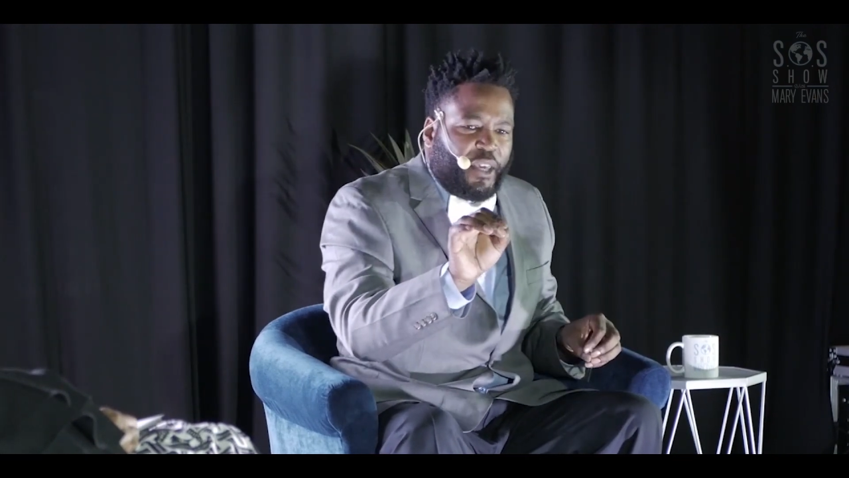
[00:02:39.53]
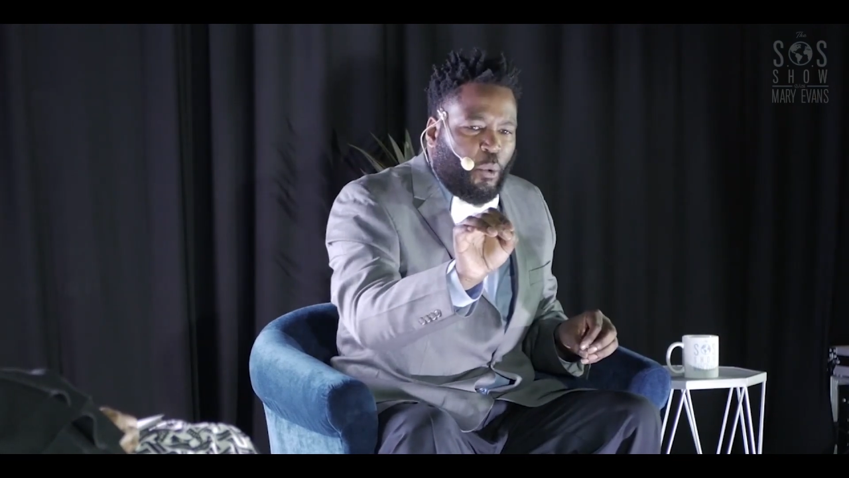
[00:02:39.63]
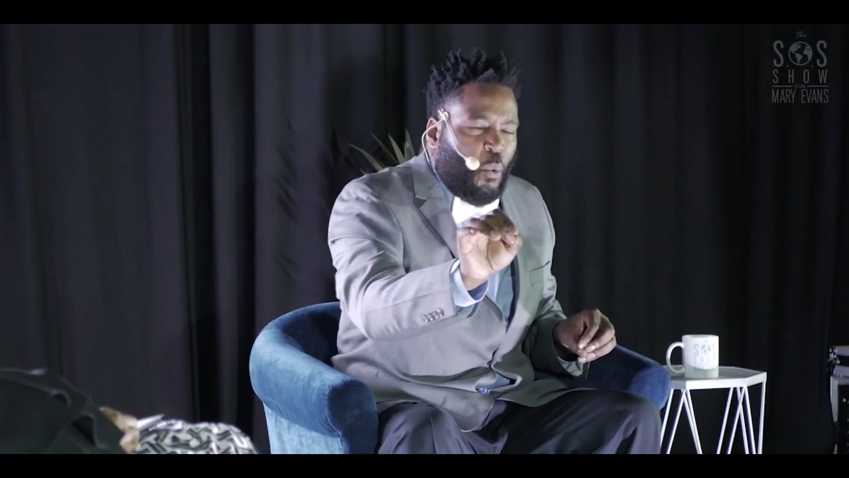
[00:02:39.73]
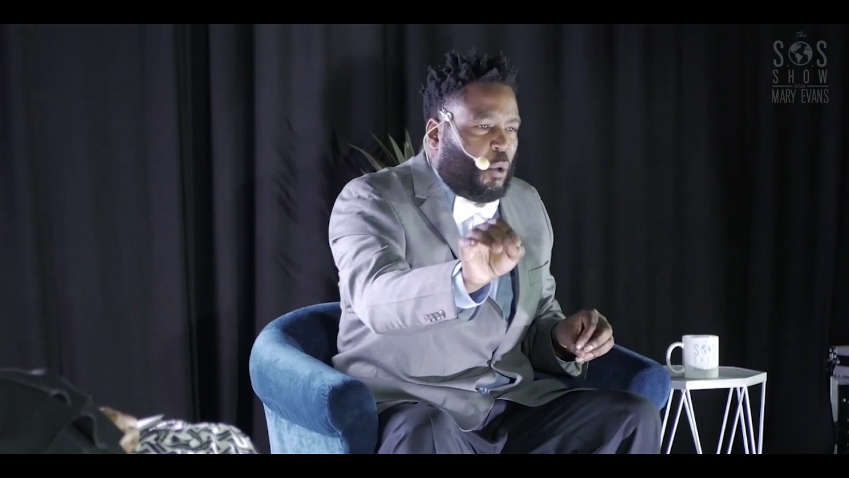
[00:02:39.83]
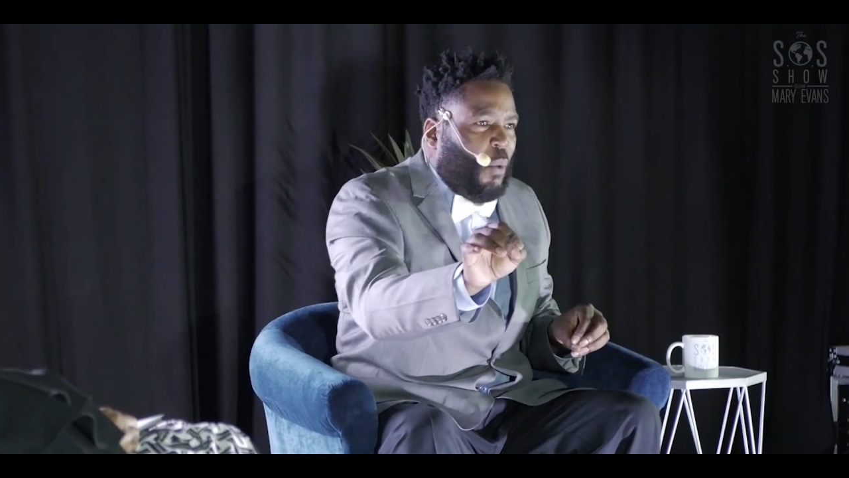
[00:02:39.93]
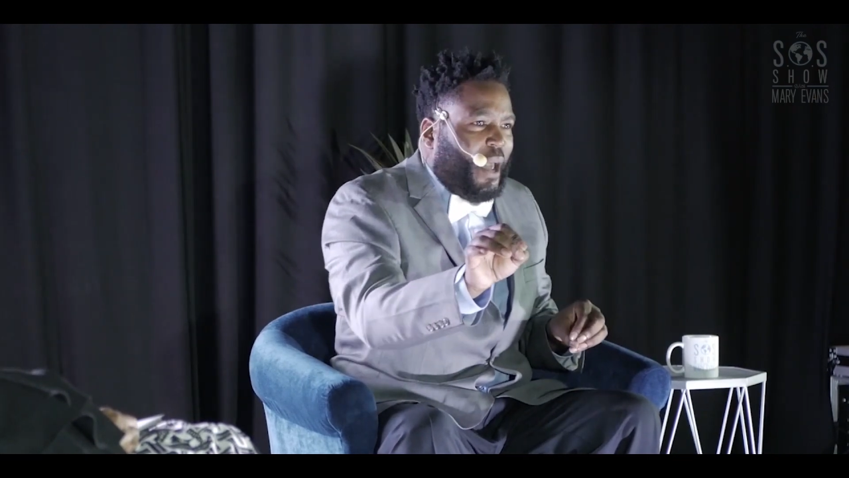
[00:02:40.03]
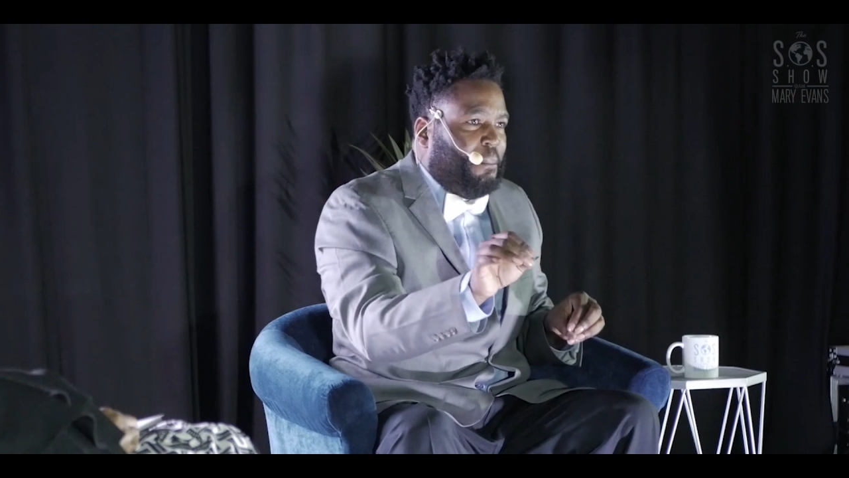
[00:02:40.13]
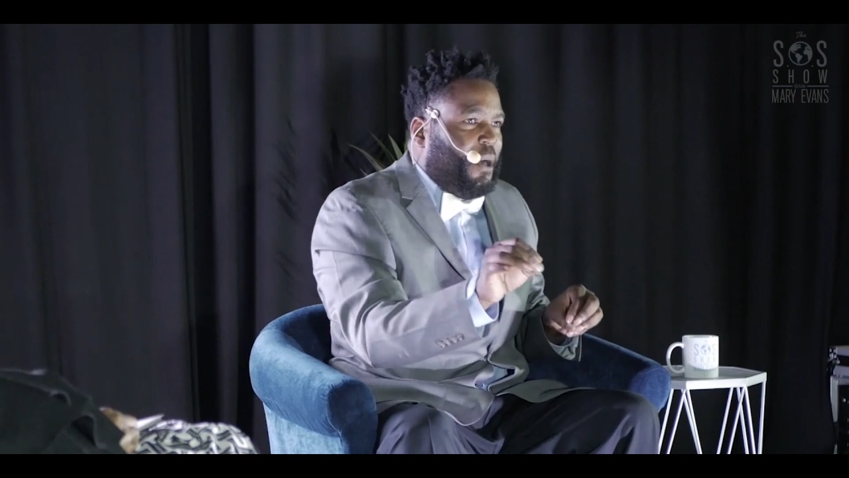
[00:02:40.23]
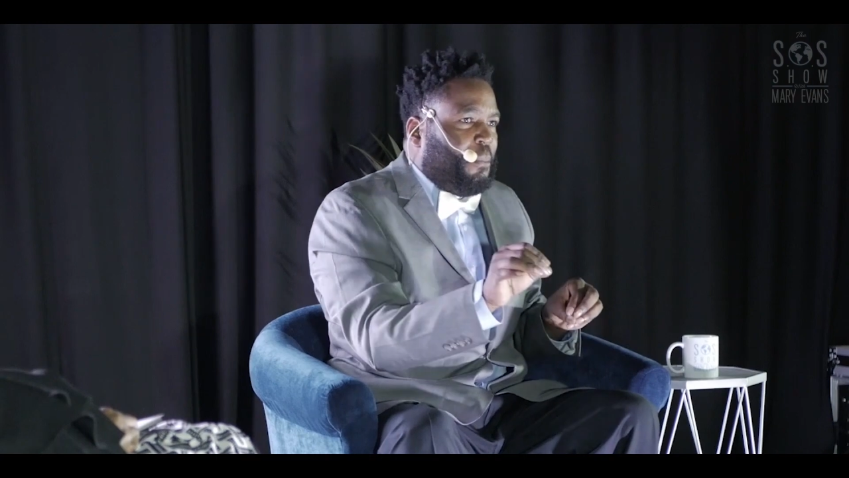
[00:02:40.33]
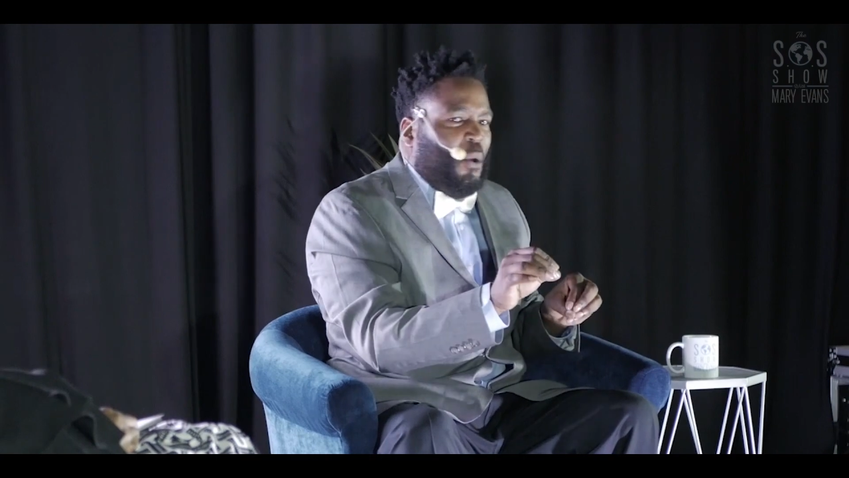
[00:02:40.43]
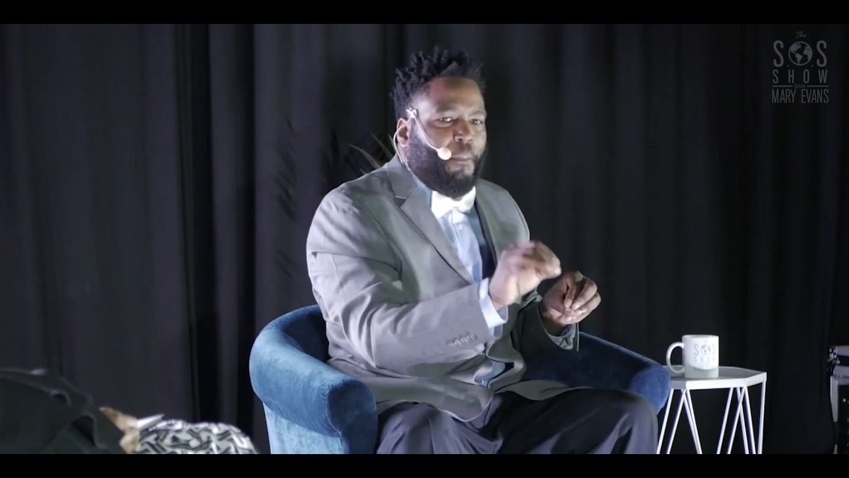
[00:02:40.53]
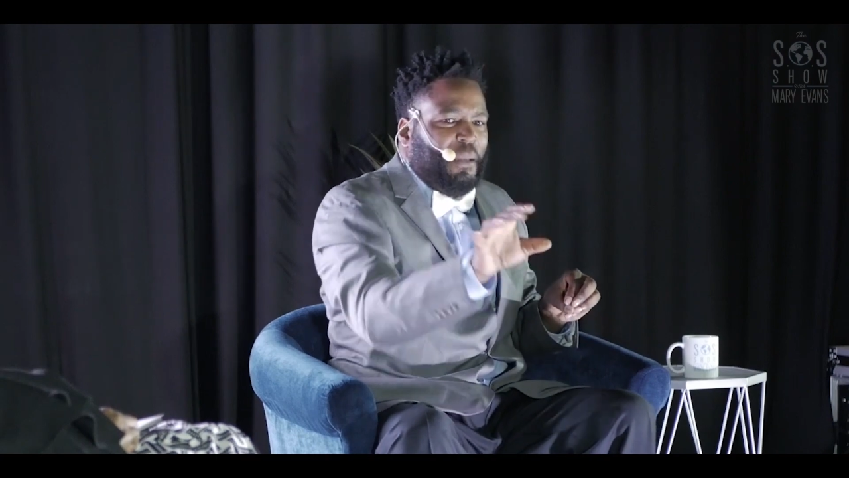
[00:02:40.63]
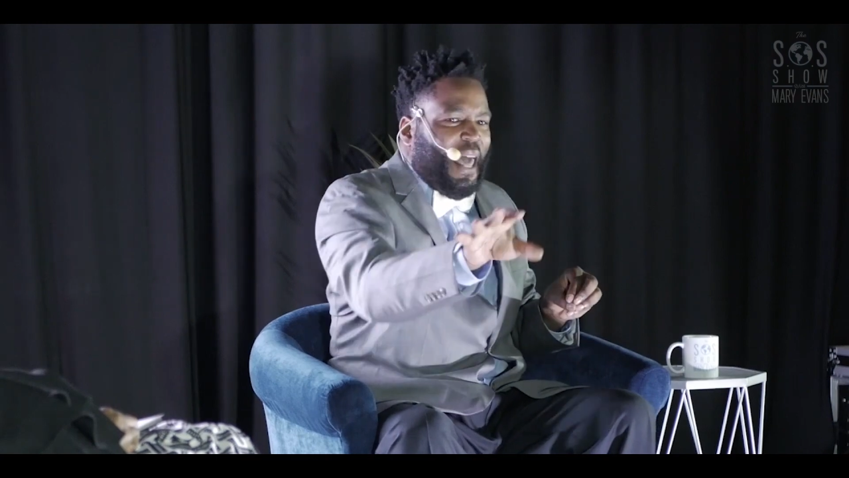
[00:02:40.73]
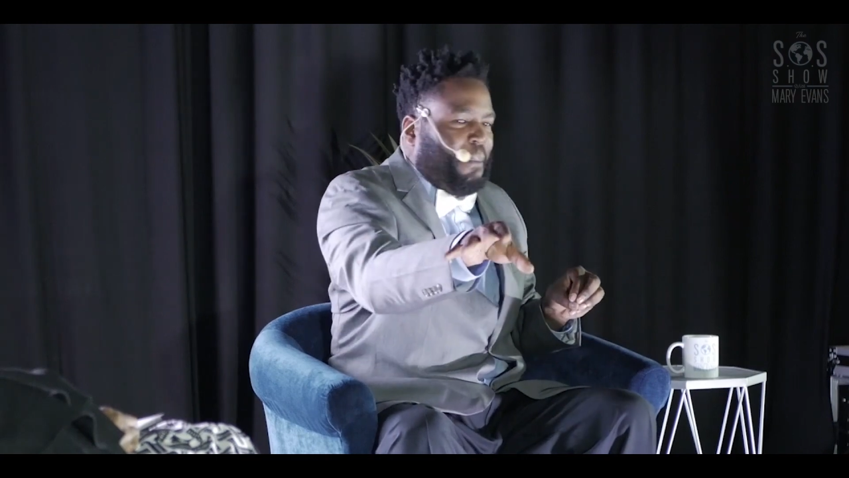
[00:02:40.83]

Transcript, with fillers: get one white mother, one black